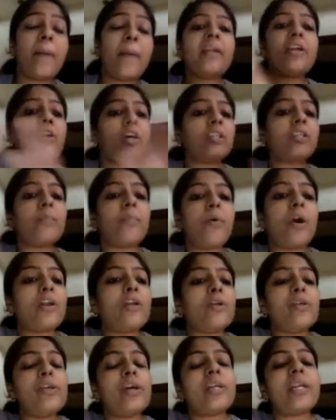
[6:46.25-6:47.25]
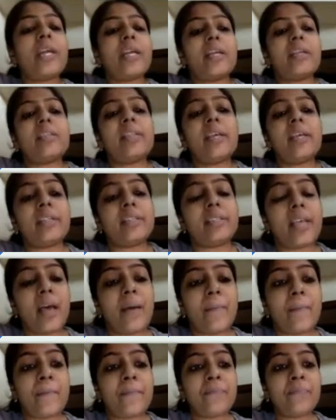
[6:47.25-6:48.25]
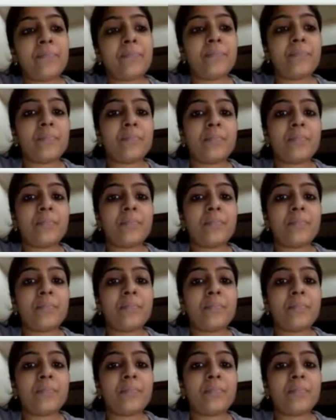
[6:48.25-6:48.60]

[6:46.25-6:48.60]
depending on the module you are taking the exam.